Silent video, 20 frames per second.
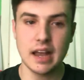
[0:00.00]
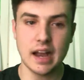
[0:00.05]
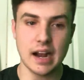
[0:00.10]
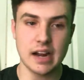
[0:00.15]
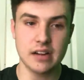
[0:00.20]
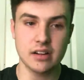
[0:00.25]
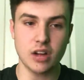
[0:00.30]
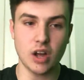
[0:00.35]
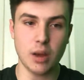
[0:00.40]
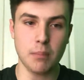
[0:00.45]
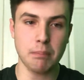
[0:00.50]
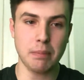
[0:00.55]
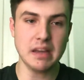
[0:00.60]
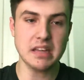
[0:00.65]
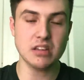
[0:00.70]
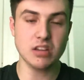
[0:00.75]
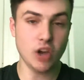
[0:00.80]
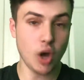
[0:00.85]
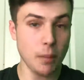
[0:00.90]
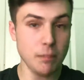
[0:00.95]
And
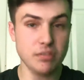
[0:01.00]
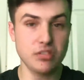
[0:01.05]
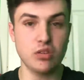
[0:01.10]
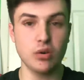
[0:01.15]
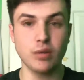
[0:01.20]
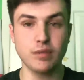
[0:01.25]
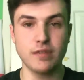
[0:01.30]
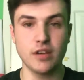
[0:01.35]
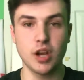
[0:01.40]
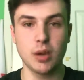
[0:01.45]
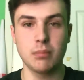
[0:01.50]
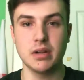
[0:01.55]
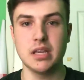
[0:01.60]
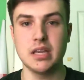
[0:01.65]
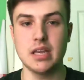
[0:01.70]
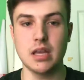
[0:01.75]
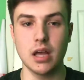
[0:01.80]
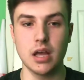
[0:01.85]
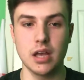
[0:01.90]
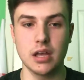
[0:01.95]
basically, I'm still
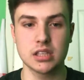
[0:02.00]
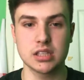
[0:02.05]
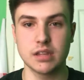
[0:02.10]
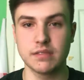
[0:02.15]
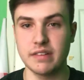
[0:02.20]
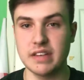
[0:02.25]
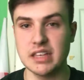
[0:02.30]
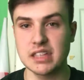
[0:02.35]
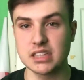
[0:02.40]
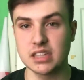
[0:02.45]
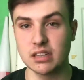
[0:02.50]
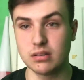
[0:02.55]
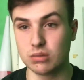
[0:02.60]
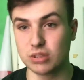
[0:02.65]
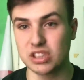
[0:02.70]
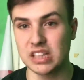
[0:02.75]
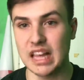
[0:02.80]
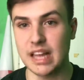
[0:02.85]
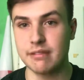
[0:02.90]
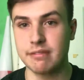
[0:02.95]
firmly Slavisa,
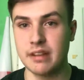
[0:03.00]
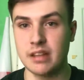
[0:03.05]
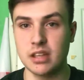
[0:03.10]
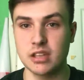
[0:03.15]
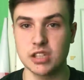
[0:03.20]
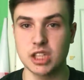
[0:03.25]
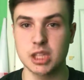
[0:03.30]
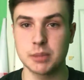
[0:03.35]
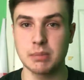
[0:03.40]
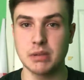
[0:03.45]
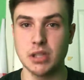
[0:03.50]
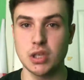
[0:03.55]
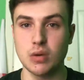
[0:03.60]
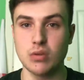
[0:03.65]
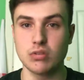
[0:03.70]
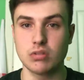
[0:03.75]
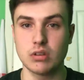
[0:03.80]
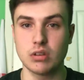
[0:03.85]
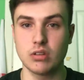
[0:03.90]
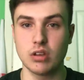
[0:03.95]
or Slavin, as it's been
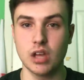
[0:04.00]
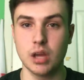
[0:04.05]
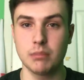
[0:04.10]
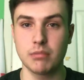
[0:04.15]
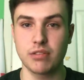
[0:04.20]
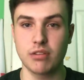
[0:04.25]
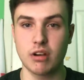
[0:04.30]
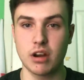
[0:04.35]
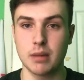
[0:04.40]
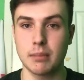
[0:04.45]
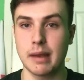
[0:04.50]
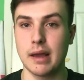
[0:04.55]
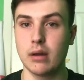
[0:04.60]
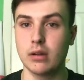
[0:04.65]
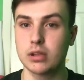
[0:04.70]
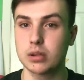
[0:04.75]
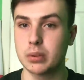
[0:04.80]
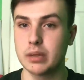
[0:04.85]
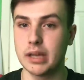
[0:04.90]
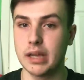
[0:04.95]
used, the term thrown
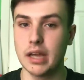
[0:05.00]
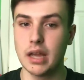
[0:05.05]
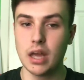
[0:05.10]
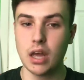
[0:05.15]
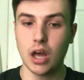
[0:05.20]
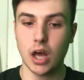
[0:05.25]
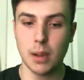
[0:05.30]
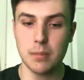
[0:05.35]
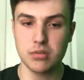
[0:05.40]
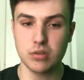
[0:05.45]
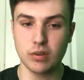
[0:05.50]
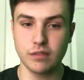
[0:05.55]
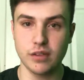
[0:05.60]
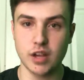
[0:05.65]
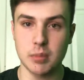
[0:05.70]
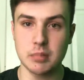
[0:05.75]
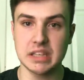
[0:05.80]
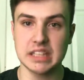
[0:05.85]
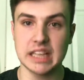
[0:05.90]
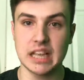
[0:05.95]
about on Twitter. I'm still
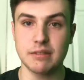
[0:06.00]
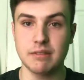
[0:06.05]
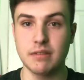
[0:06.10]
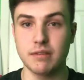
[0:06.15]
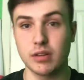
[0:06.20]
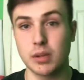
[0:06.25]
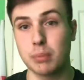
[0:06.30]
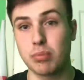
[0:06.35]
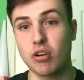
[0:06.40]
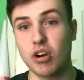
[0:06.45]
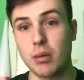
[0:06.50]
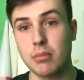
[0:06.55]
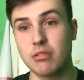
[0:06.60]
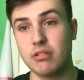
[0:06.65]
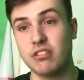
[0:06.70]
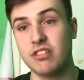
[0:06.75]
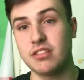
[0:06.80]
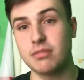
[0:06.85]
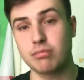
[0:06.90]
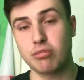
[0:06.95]
firmly Slavin for the
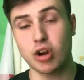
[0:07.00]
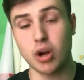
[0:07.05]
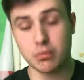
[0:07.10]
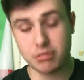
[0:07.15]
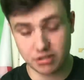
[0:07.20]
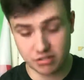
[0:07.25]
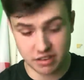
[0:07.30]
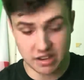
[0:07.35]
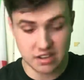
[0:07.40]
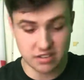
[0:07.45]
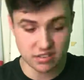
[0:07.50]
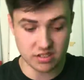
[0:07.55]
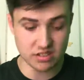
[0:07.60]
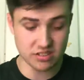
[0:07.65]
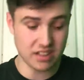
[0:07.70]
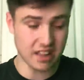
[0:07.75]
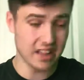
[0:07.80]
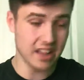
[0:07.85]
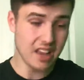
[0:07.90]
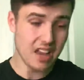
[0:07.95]
primary
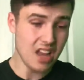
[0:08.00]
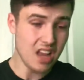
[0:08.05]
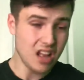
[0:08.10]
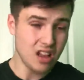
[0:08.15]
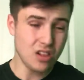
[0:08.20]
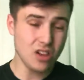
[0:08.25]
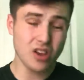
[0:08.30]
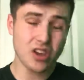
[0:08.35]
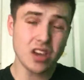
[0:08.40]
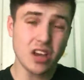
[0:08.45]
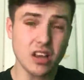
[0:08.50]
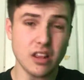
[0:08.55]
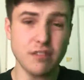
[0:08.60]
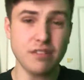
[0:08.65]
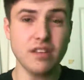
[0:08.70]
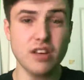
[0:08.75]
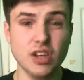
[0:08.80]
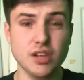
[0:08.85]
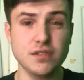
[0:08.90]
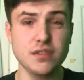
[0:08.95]
reasons that, looking at the
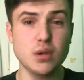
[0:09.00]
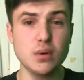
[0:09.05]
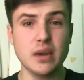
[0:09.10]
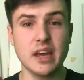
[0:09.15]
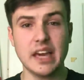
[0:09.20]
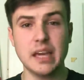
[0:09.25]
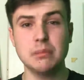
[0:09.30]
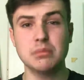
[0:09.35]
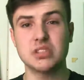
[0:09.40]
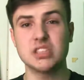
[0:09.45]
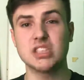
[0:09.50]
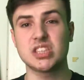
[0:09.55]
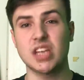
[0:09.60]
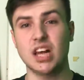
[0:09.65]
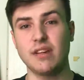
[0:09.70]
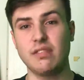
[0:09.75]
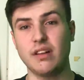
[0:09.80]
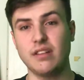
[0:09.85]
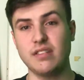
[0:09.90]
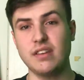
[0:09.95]
first few games and
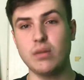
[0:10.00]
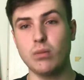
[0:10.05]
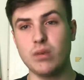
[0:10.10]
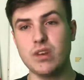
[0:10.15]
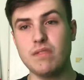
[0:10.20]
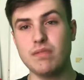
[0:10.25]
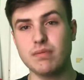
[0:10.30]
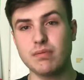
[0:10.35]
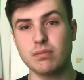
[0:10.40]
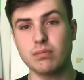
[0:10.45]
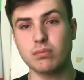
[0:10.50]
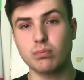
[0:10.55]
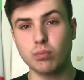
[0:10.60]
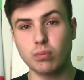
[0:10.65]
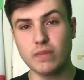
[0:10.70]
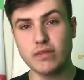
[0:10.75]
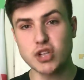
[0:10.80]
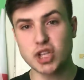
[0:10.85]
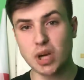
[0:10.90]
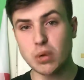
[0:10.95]
stuff, I think we've
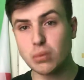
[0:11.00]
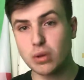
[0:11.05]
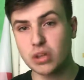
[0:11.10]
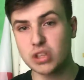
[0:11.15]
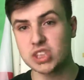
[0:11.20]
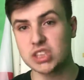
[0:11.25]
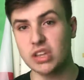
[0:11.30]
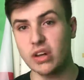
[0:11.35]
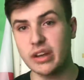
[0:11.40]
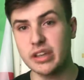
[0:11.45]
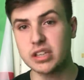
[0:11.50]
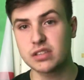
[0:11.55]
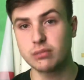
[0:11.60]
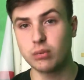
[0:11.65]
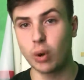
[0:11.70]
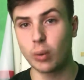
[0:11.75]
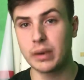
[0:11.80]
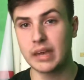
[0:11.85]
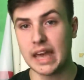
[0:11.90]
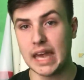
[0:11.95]
shown good signs
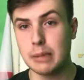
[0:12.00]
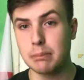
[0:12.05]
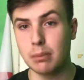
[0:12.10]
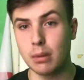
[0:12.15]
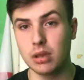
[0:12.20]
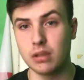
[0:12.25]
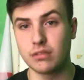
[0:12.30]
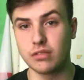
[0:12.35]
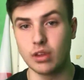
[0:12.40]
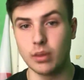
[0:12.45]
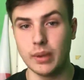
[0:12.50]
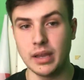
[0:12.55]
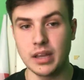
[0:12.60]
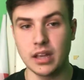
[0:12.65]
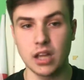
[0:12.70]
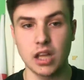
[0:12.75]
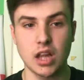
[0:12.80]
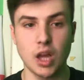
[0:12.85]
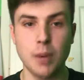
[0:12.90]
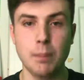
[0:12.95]
of what we're capable of doing.
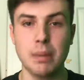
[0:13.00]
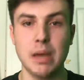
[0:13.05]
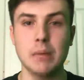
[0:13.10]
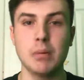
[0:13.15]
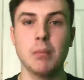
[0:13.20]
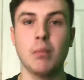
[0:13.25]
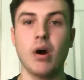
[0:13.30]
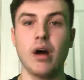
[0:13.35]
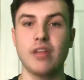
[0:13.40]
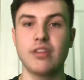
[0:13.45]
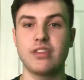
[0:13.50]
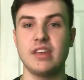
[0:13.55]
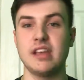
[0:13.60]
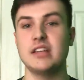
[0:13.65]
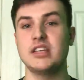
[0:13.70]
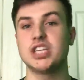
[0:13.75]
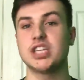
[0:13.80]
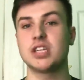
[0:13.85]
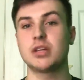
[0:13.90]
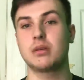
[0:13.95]
And I know people might
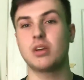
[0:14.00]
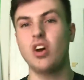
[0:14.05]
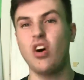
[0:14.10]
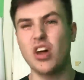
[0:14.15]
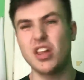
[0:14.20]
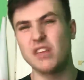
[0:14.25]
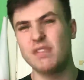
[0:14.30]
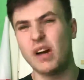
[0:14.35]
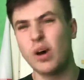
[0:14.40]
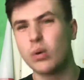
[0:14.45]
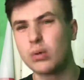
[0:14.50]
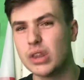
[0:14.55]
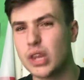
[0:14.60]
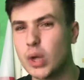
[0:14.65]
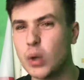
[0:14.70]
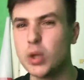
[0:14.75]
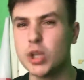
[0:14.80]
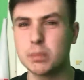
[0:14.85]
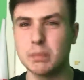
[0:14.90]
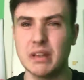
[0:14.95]
think this is a kind of old
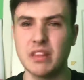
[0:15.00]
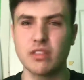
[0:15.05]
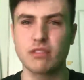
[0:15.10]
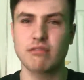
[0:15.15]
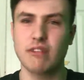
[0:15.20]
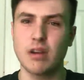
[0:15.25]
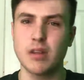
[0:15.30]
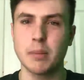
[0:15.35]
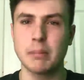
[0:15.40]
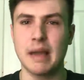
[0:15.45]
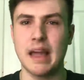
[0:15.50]
news being thrown